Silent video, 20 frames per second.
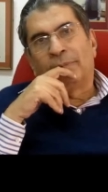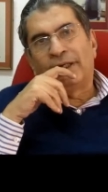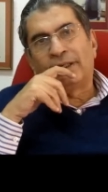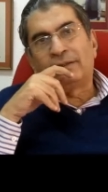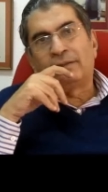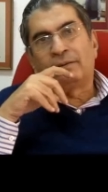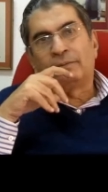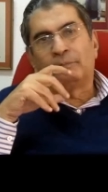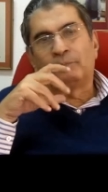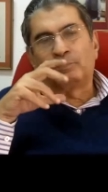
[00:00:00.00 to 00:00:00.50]
but
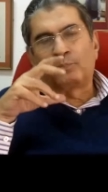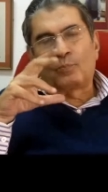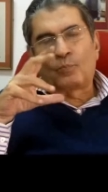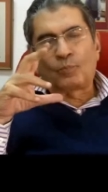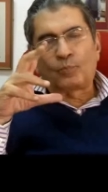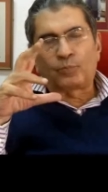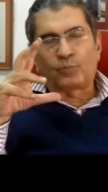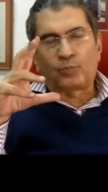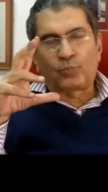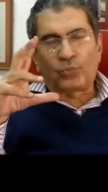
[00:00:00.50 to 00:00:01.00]

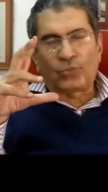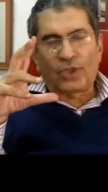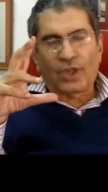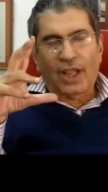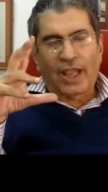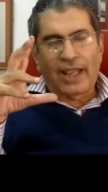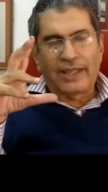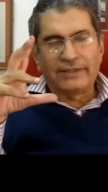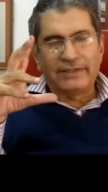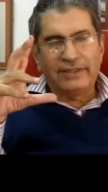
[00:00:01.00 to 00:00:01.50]

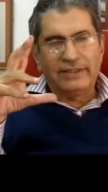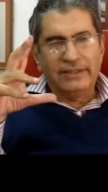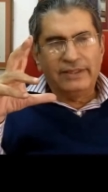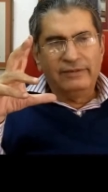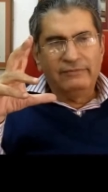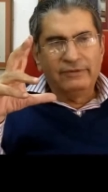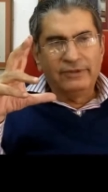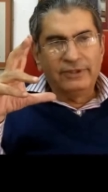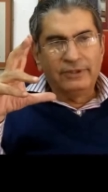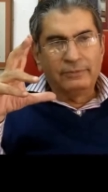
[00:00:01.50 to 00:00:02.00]
I think
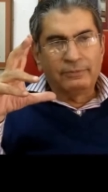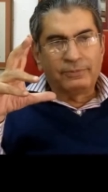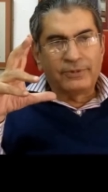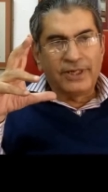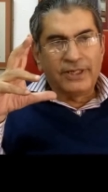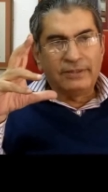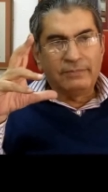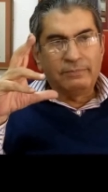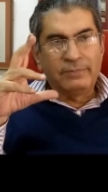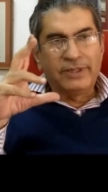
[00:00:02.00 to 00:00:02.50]
even the
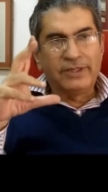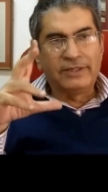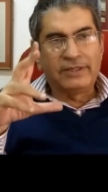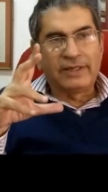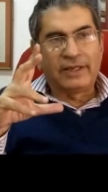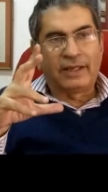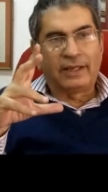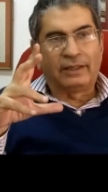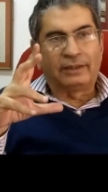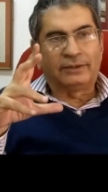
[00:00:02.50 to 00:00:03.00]
print
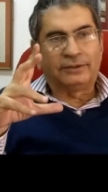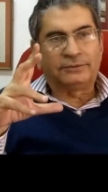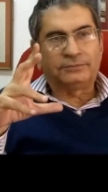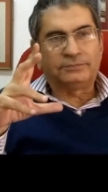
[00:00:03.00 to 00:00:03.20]
media